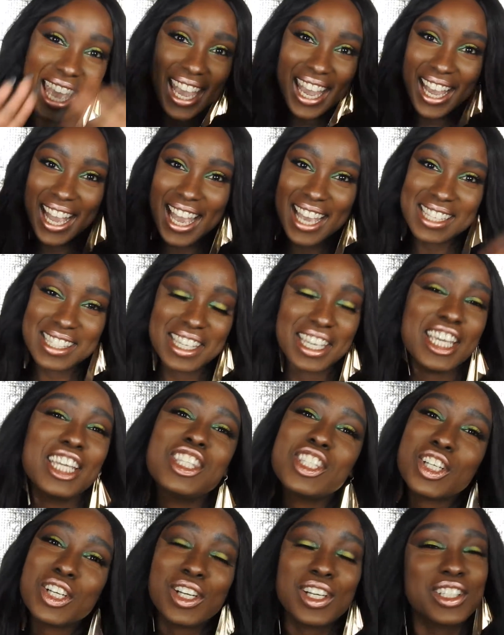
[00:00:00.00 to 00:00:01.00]
Hey guys,
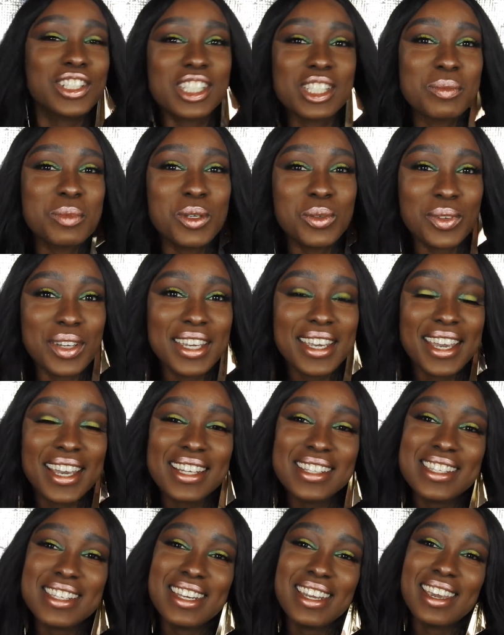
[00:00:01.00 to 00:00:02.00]
it's your girl Just Me Ree,
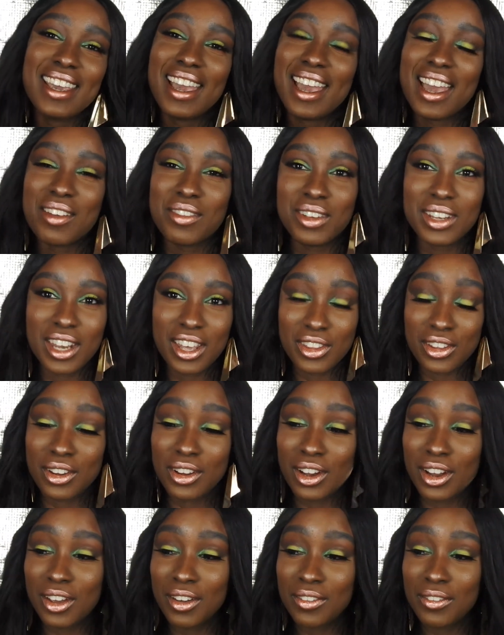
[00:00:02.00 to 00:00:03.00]
and today I have
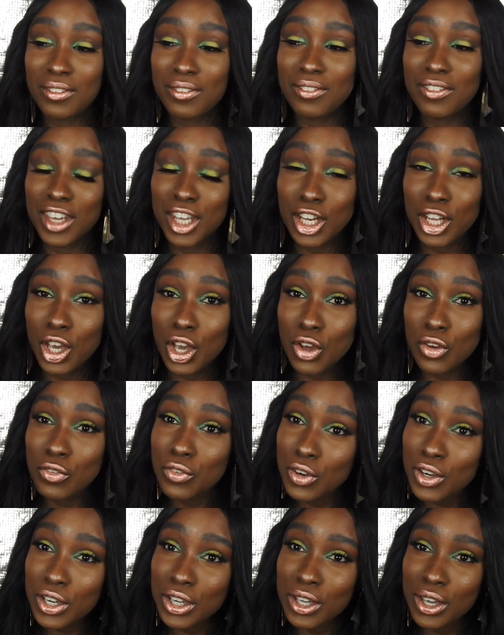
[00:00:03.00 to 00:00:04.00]
another video
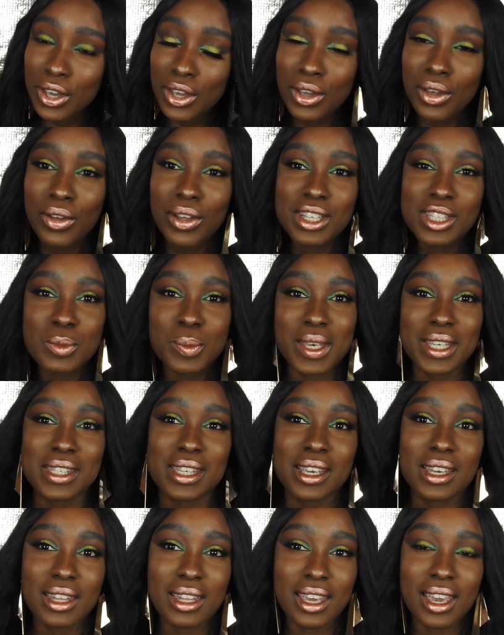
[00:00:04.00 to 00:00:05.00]
for you. It's
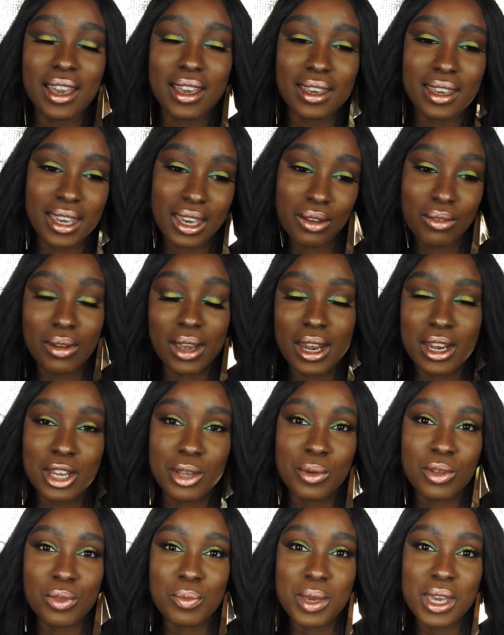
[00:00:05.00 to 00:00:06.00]
basically a get
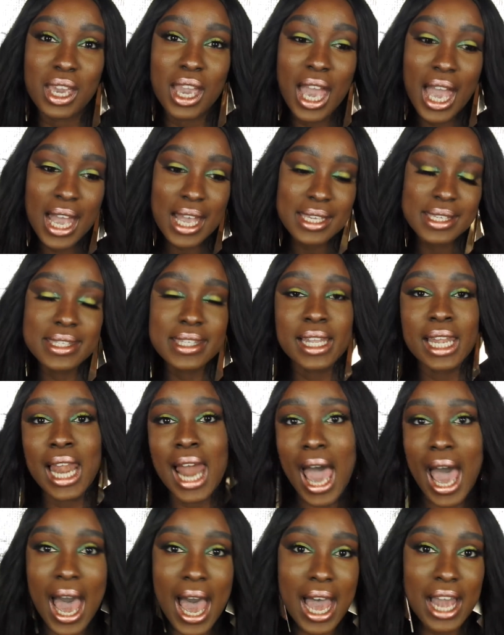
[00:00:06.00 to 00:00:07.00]
ready with me
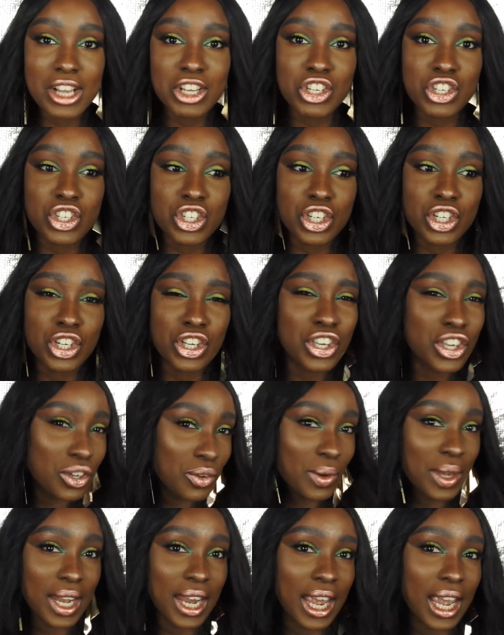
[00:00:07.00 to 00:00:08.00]
slash
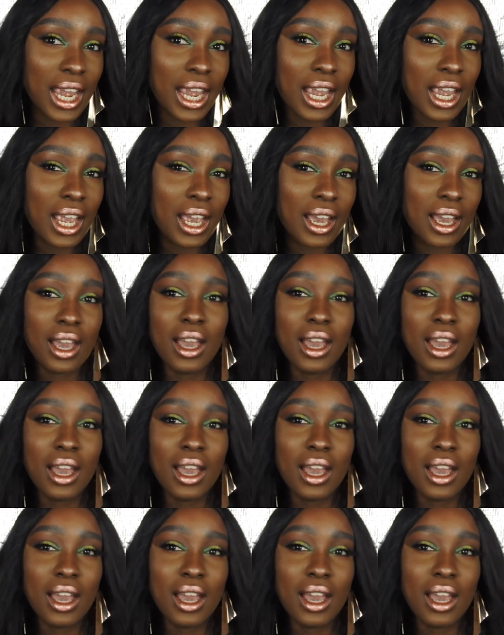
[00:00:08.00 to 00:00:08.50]
Q and A